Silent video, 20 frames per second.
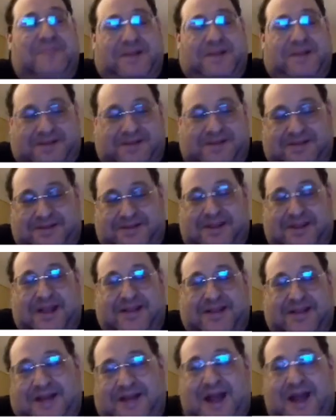but
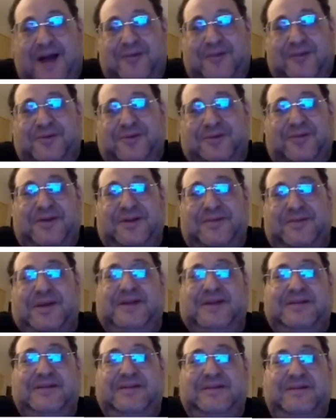that counter went
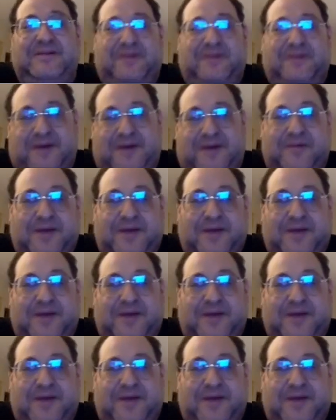back to 0. And now